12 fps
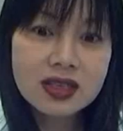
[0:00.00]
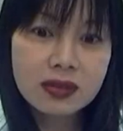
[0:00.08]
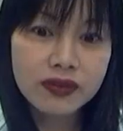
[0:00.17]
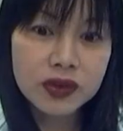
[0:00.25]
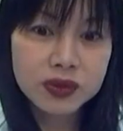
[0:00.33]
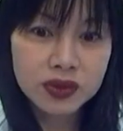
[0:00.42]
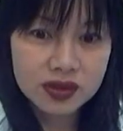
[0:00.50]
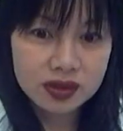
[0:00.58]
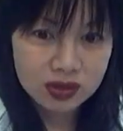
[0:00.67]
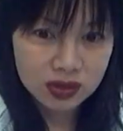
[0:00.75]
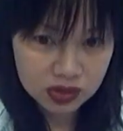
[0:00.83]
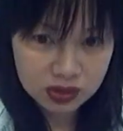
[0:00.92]
formula
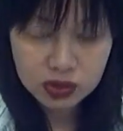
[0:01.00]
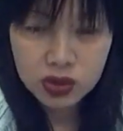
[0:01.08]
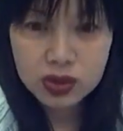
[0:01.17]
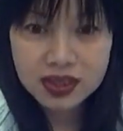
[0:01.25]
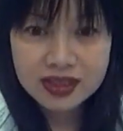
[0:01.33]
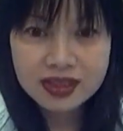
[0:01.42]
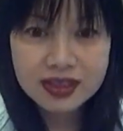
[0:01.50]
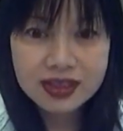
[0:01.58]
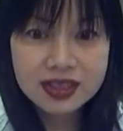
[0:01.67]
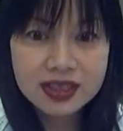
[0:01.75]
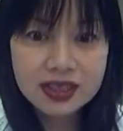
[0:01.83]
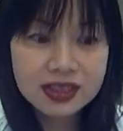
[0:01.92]
to treat
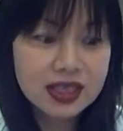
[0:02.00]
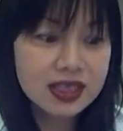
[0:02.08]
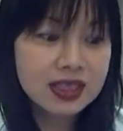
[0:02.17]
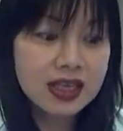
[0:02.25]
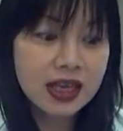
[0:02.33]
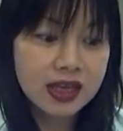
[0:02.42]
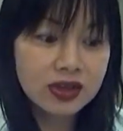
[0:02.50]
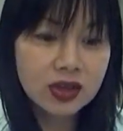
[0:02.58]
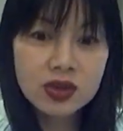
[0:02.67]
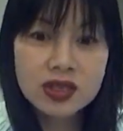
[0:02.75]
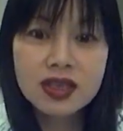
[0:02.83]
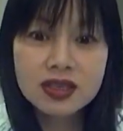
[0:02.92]
this disease and
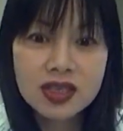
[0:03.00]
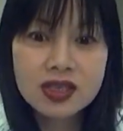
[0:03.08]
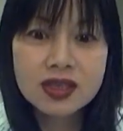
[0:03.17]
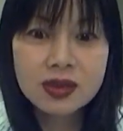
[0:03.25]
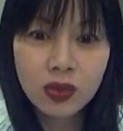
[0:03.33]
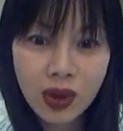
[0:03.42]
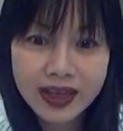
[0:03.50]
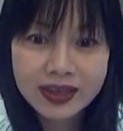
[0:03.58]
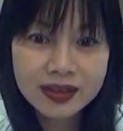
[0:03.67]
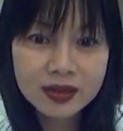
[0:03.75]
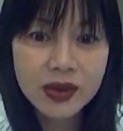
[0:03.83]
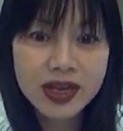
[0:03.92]
use just the right
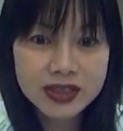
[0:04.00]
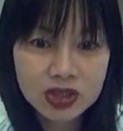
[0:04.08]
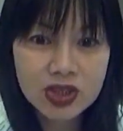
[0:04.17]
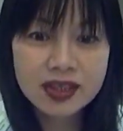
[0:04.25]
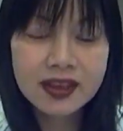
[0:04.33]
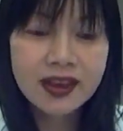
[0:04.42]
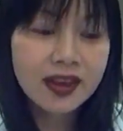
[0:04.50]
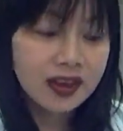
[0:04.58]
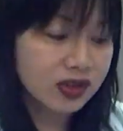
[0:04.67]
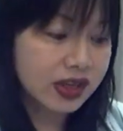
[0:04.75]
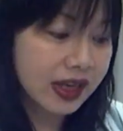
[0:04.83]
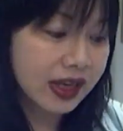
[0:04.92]
direction.
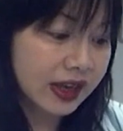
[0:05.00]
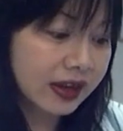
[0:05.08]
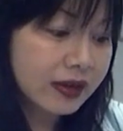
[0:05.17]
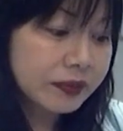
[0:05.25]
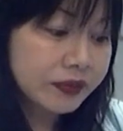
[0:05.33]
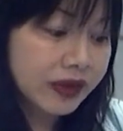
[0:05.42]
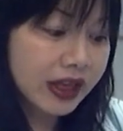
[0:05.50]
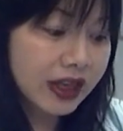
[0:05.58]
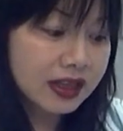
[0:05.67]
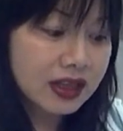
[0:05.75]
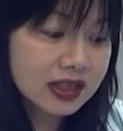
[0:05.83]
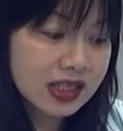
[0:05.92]
Okay,
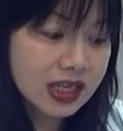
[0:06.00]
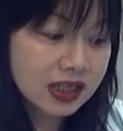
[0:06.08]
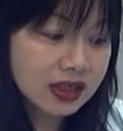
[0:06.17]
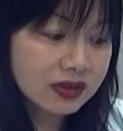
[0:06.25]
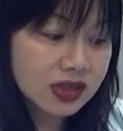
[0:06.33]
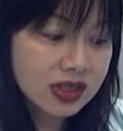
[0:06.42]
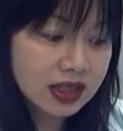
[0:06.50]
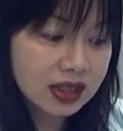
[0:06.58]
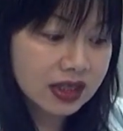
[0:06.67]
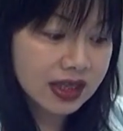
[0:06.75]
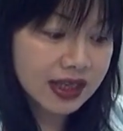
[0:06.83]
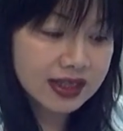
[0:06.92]
and the
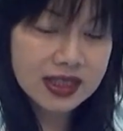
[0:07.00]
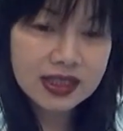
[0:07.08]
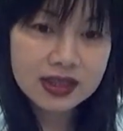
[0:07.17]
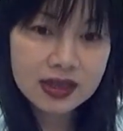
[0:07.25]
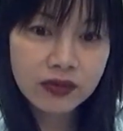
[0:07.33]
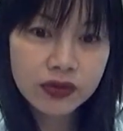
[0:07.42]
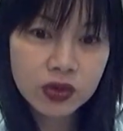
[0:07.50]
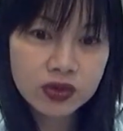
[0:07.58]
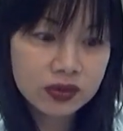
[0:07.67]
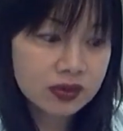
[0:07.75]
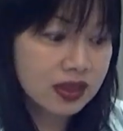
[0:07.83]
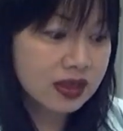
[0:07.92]
second case
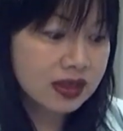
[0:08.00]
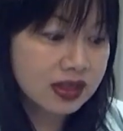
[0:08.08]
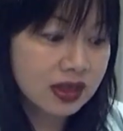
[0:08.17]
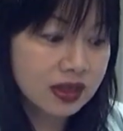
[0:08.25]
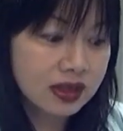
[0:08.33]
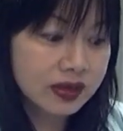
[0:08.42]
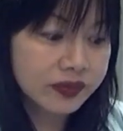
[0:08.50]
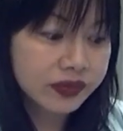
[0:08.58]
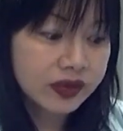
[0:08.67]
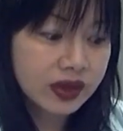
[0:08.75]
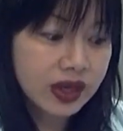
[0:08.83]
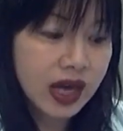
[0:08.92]
is
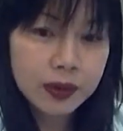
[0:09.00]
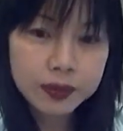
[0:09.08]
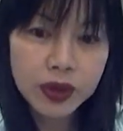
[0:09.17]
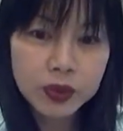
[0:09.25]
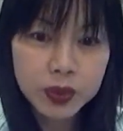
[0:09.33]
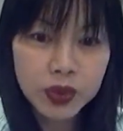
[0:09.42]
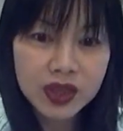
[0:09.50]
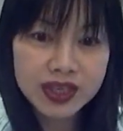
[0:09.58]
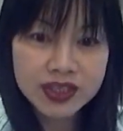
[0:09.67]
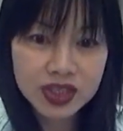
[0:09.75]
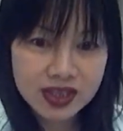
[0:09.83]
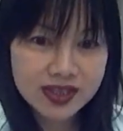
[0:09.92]
heart
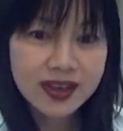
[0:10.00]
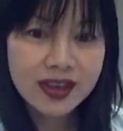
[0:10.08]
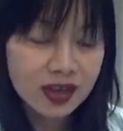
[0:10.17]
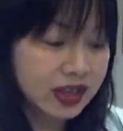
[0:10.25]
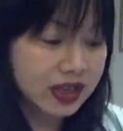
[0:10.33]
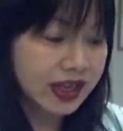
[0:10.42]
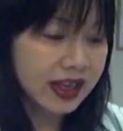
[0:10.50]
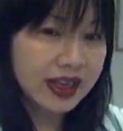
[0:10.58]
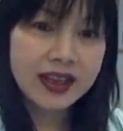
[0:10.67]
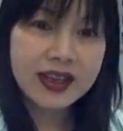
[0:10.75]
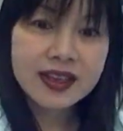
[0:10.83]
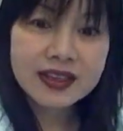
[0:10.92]
palpitation. Okay,
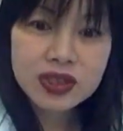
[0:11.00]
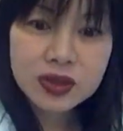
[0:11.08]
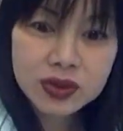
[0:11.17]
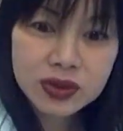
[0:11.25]
show you.